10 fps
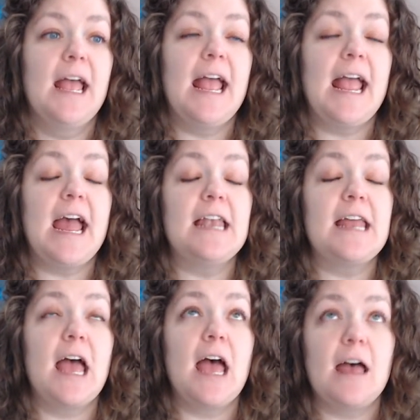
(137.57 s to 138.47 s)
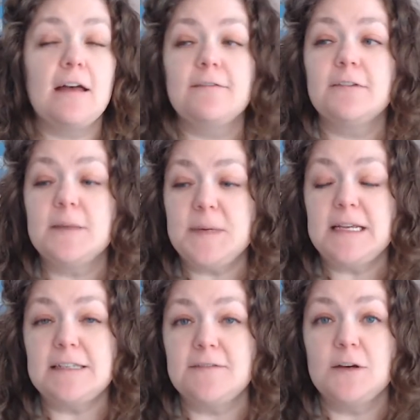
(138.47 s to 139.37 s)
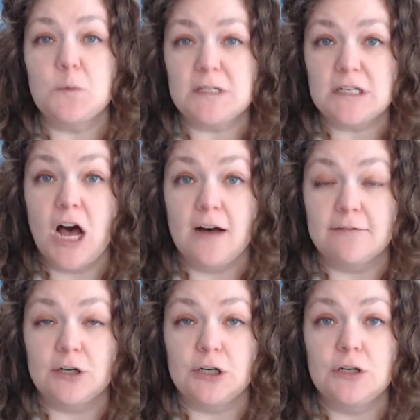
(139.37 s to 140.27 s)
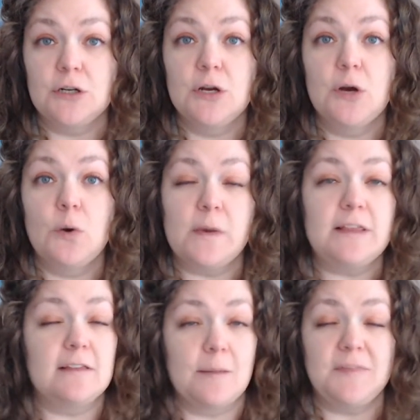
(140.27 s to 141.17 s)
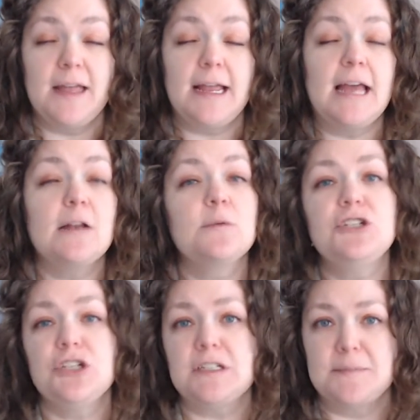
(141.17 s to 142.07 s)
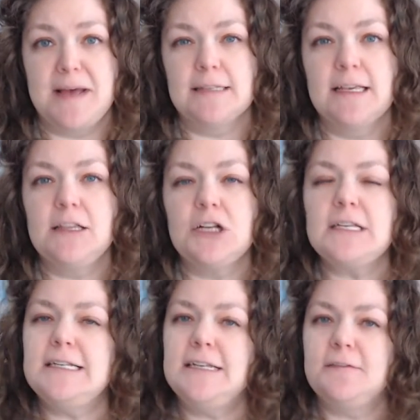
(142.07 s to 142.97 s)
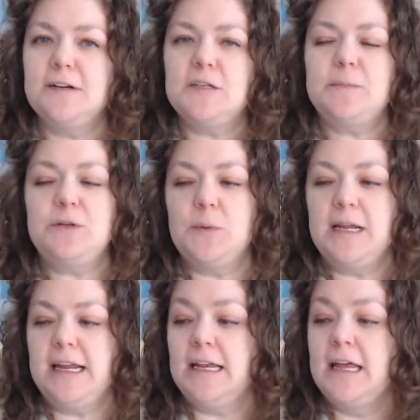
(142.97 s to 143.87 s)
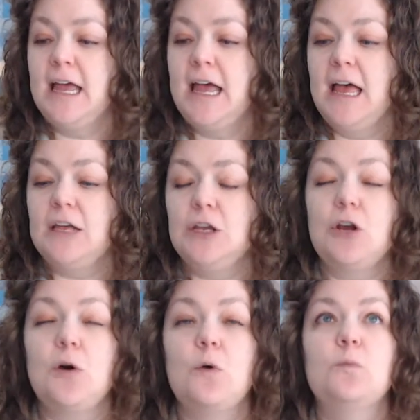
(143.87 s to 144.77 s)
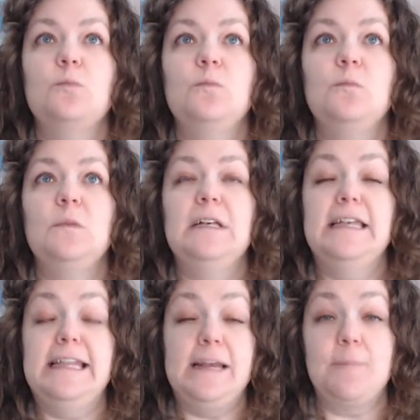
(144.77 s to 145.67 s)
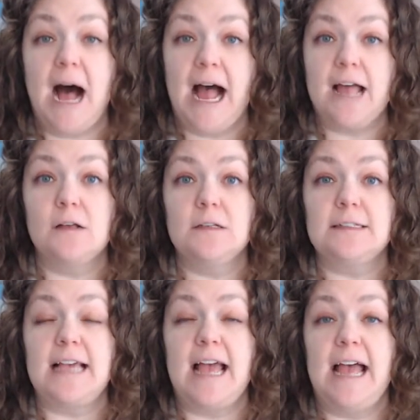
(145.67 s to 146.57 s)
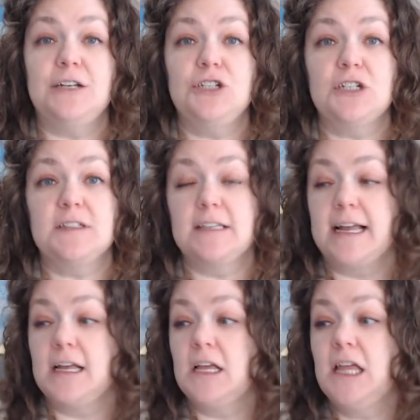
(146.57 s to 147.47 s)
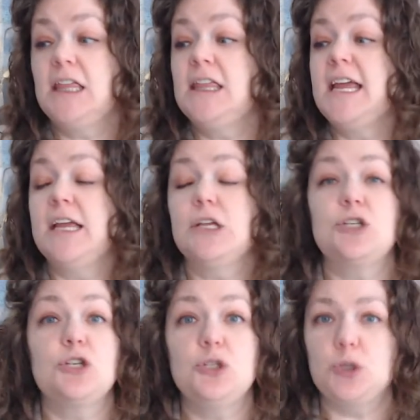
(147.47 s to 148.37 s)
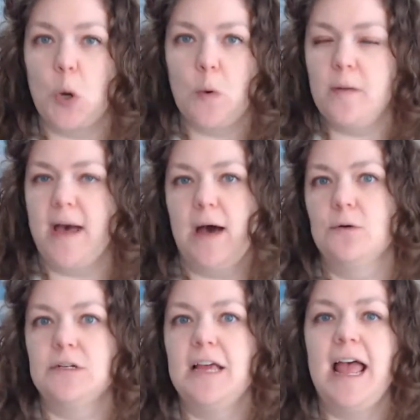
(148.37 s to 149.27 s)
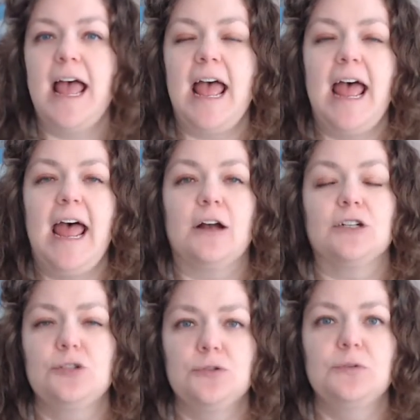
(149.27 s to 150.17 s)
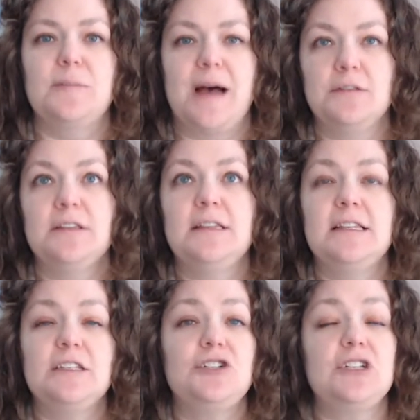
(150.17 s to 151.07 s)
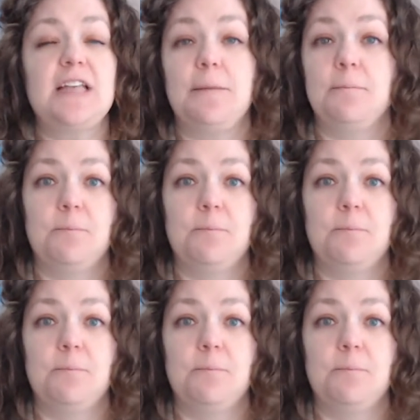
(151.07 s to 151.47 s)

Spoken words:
and every piece of it was covered with something, and it was just a mess. Like, there's a difference between, you know, neat piles and just like things strewn about and this just had